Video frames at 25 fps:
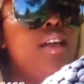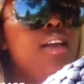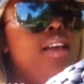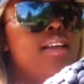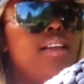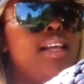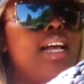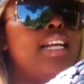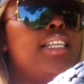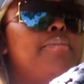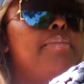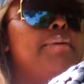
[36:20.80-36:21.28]

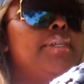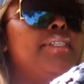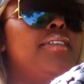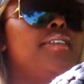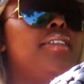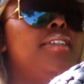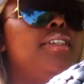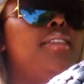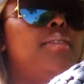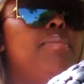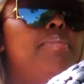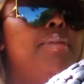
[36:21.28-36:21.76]
That's
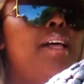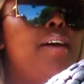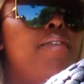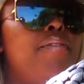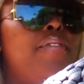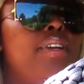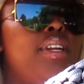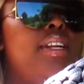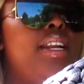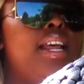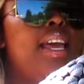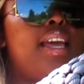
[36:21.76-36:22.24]
basically the plan for
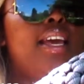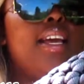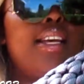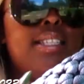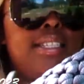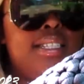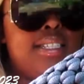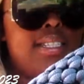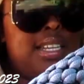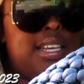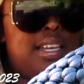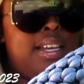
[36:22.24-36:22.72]
today. Here's
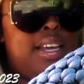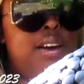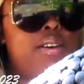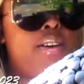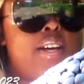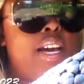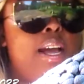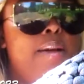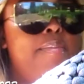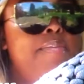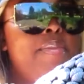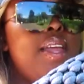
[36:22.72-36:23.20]
the tea,
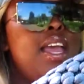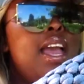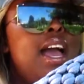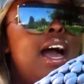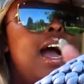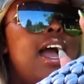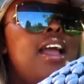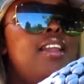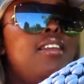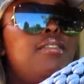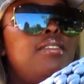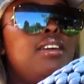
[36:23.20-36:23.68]
okay?
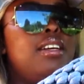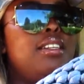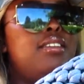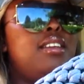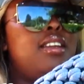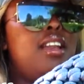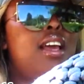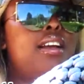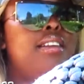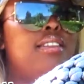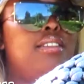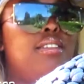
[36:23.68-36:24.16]
I know
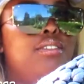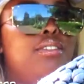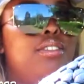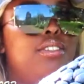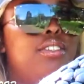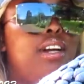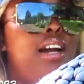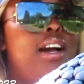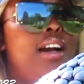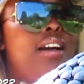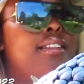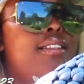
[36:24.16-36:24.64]
yesterday I told you
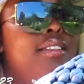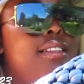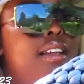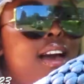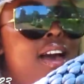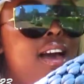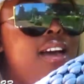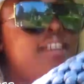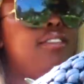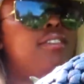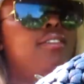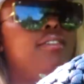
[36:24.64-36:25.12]
guys
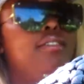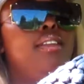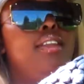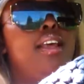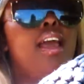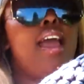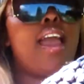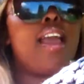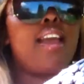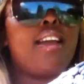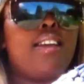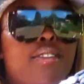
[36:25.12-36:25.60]
that
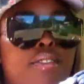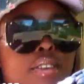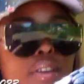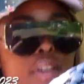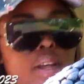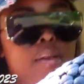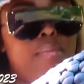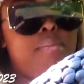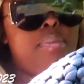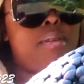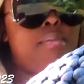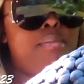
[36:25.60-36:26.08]
today is
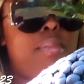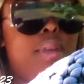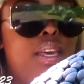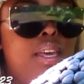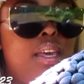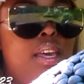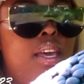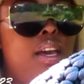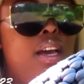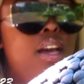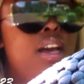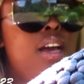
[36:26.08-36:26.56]
gonna be
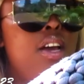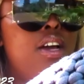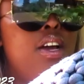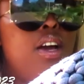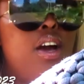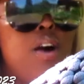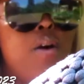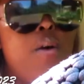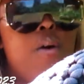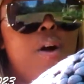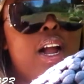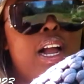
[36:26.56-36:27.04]
me
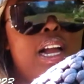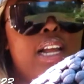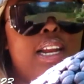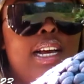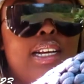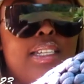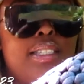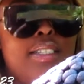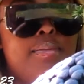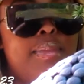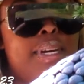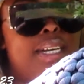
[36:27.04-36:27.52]

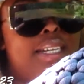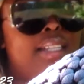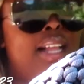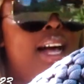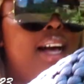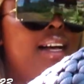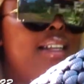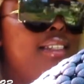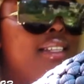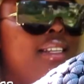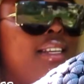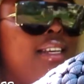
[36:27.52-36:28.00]
organizing my
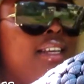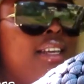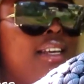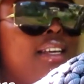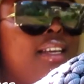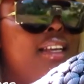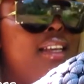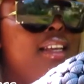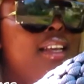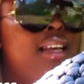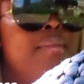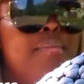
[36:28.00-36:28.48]
closet,
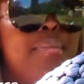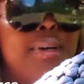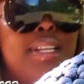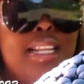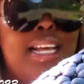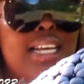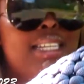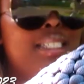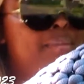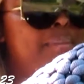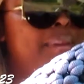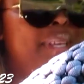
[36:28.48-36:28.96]
but
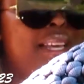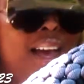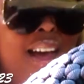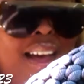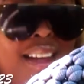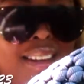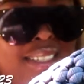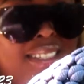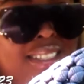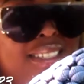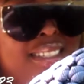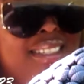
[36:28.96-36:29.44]
let's be
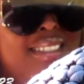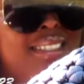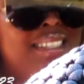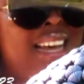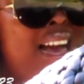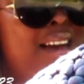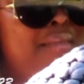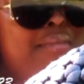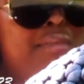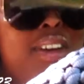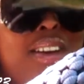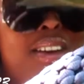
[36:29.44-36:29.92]
honest,
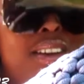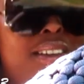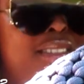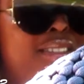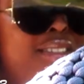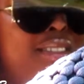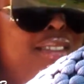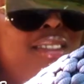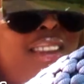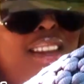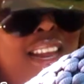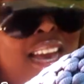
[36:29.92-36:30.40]
I'm not gonna
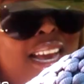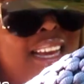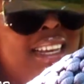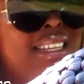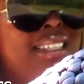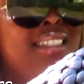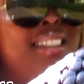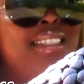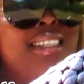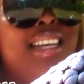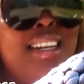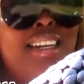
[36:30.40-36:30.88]
do that.
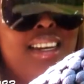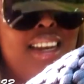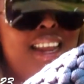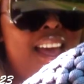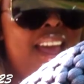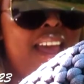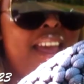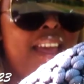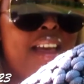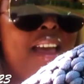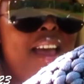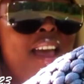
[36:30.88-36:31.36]
It's
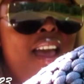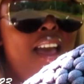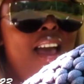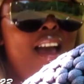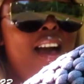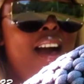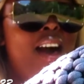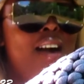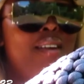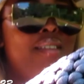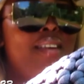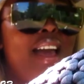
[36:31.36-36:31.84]
Sunday,
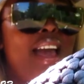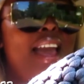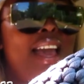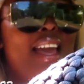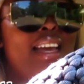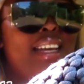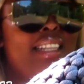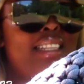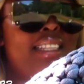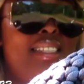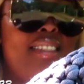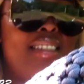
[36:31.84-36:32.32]
okay?
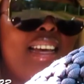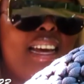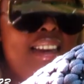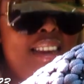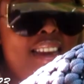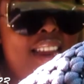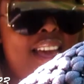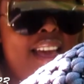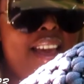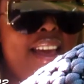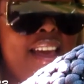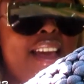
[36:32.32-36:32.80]
It's
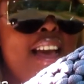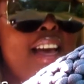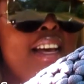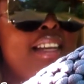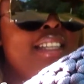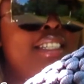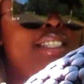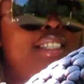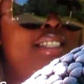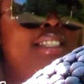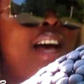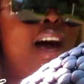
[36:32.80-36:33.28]
Sunday,
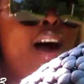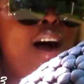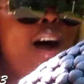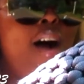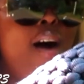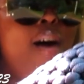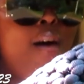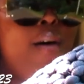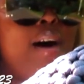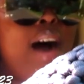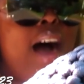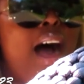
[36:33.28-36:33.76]
so
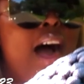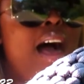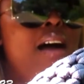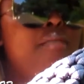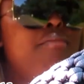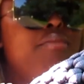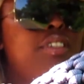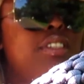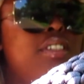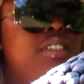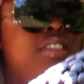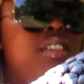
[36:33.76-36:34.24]
I'm
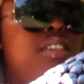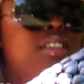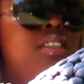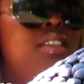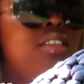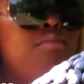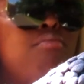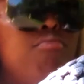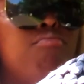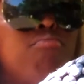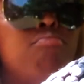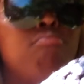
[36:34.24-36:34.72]
just